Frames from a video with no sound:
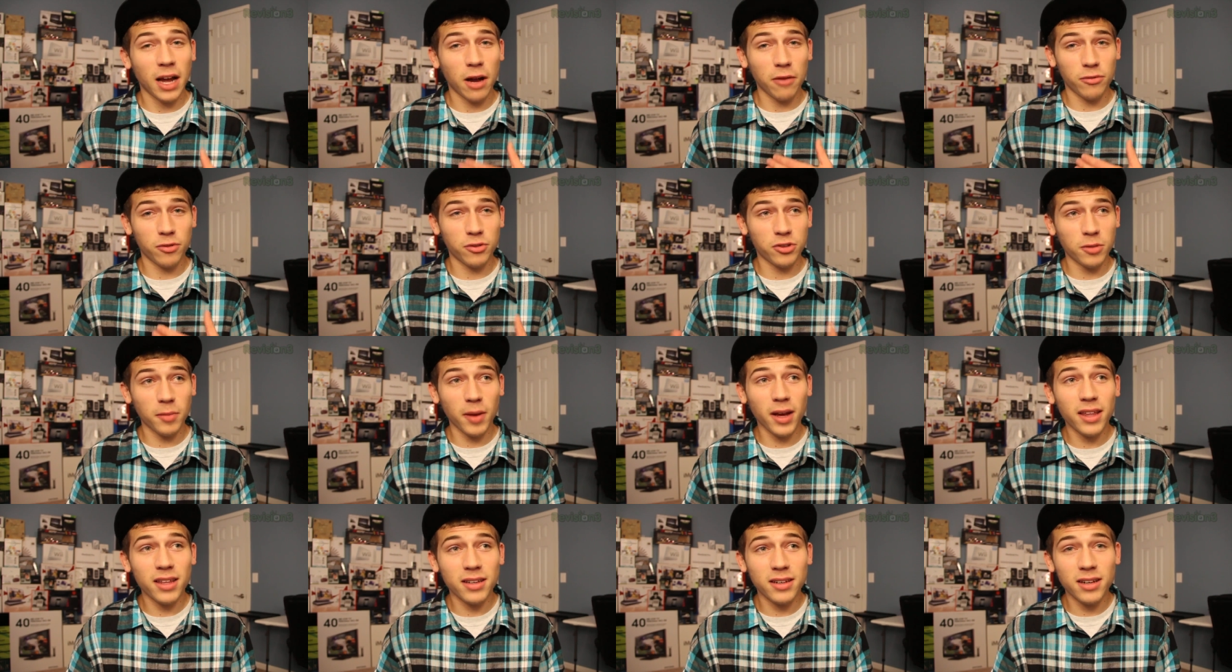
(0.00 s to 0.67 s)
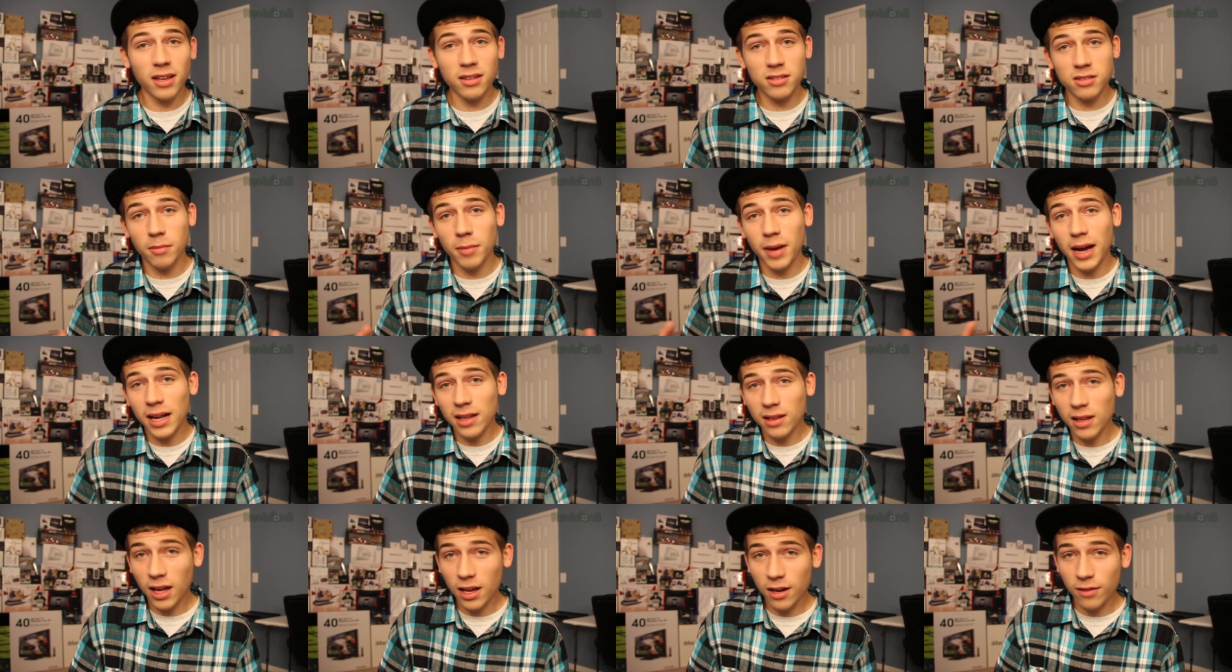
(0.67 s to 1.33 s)
Now, if you're somebody that doesn't
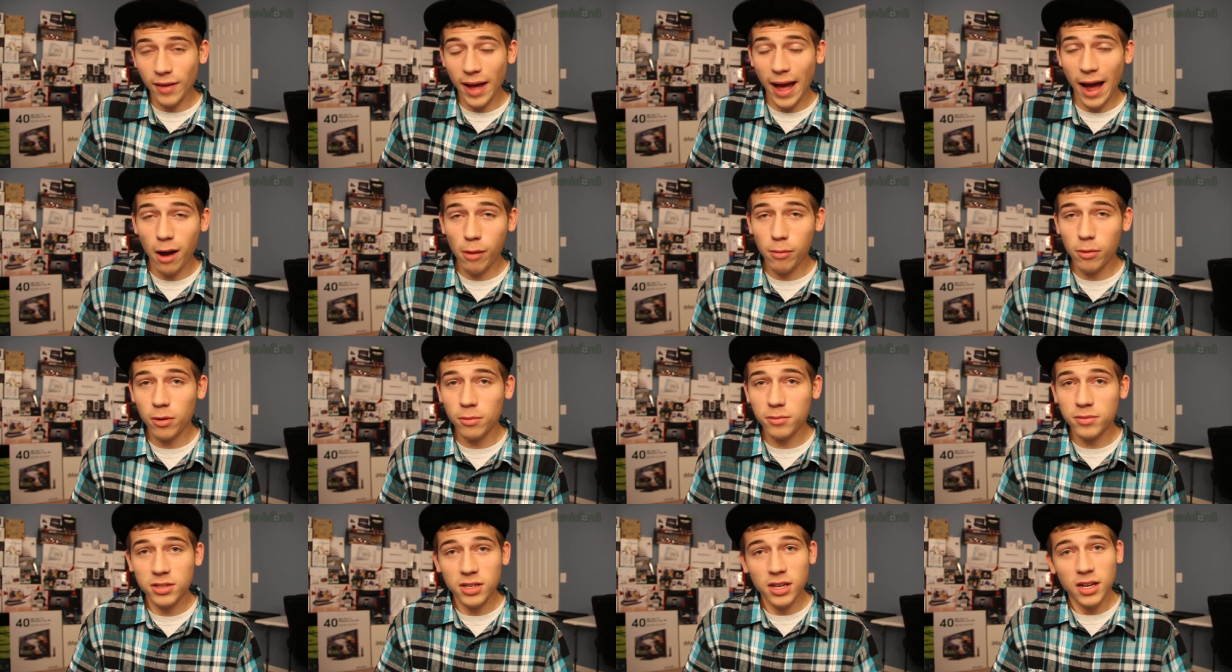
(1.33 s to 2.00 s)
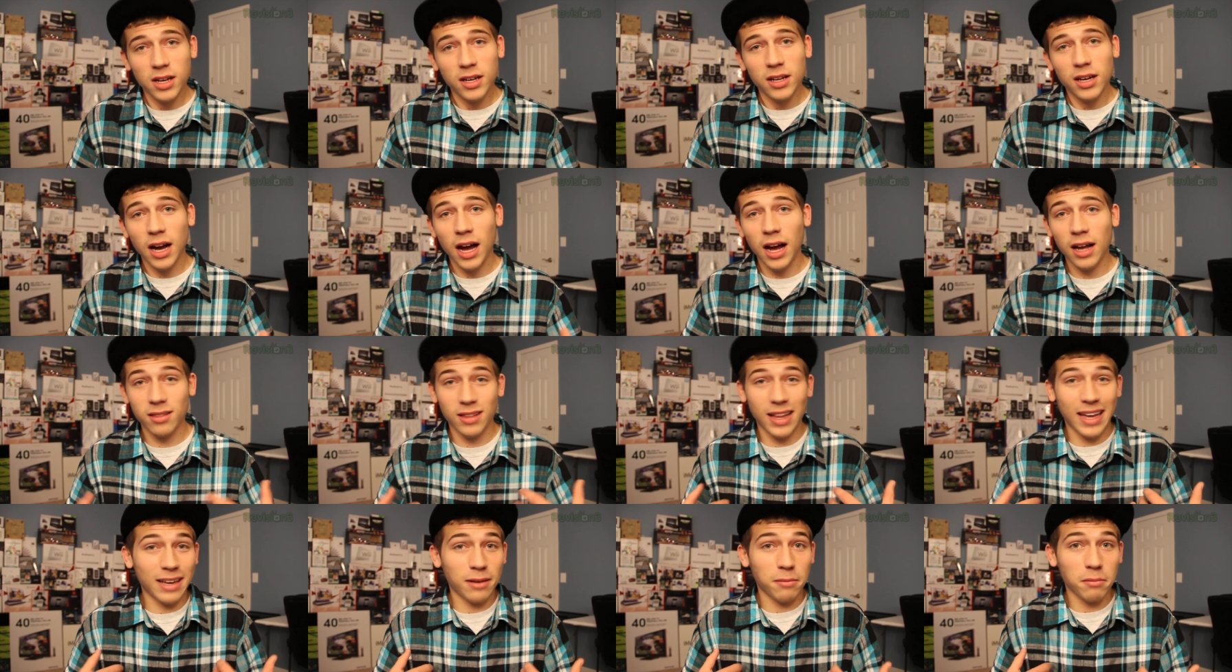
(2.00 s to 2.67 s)
buy a lot of albums
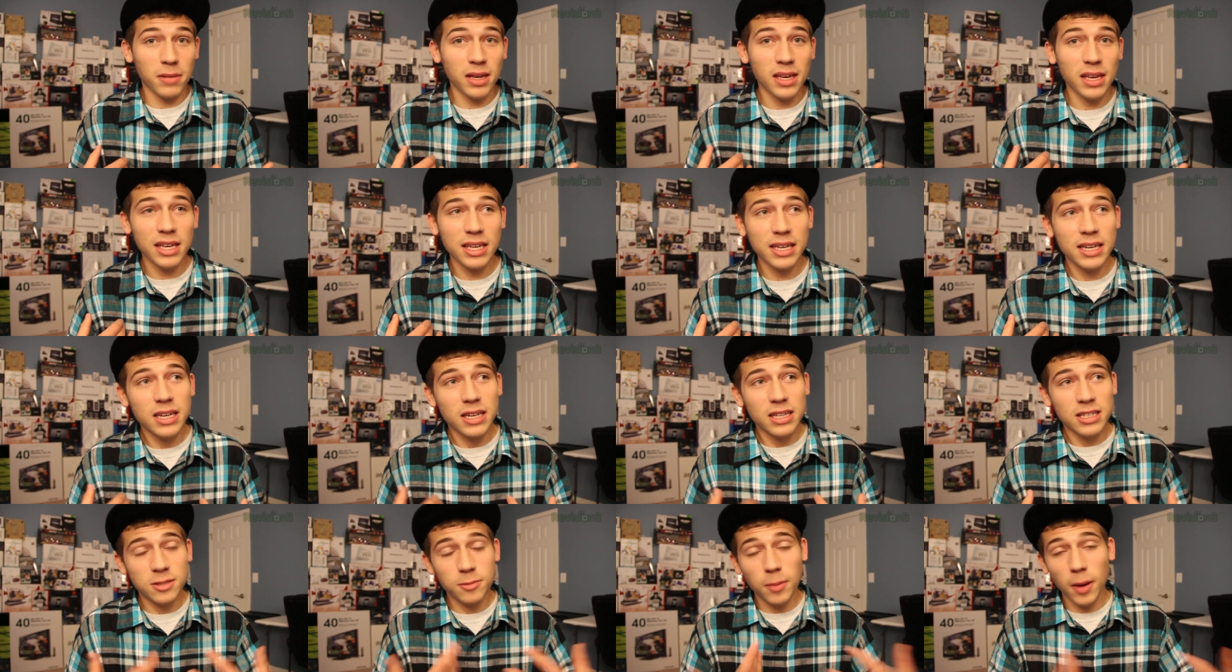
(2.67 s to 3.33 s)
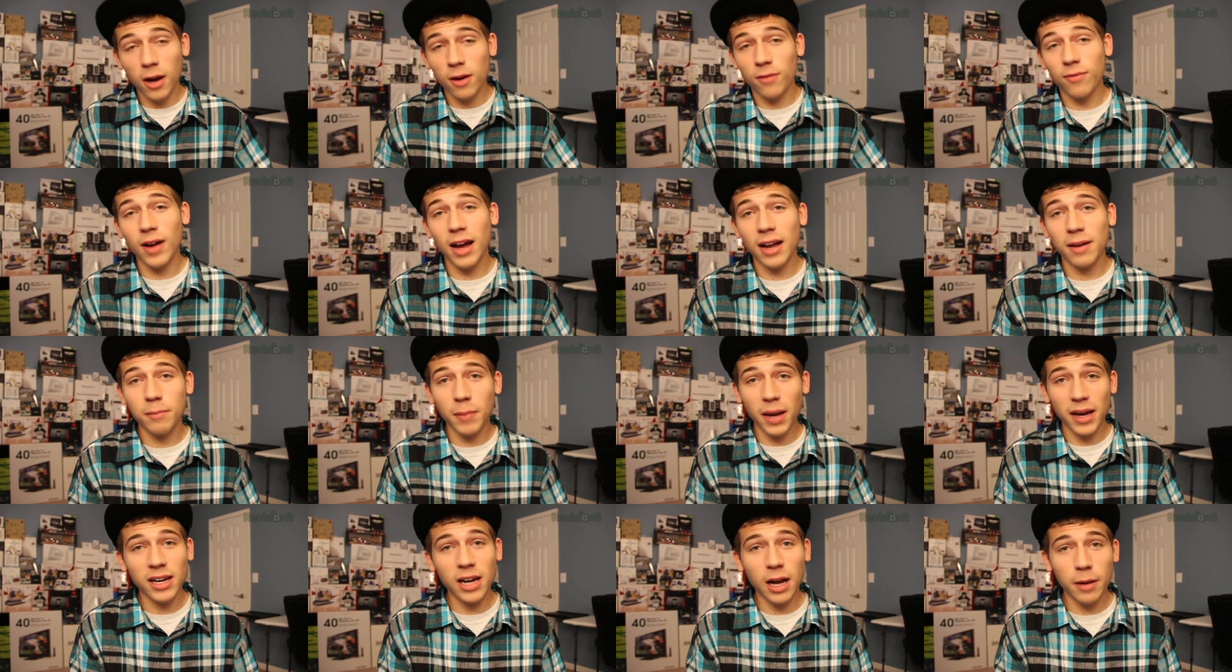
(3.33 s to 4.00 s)
like me,
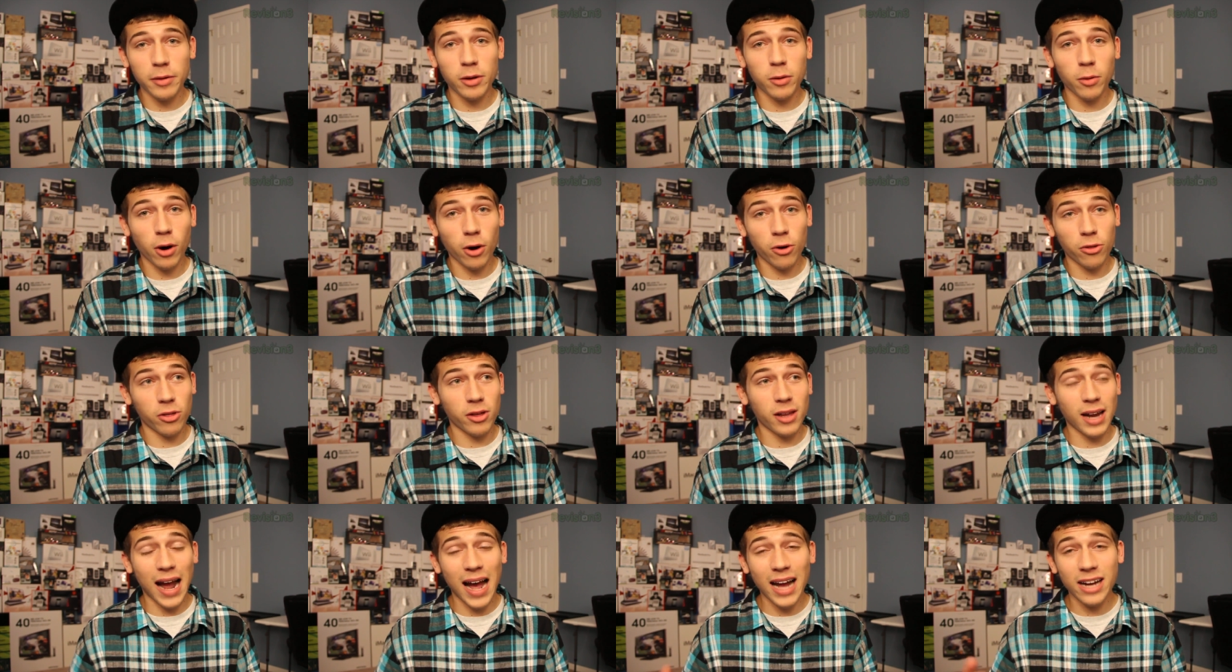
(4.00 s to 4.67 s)
Spotify may not be worth it.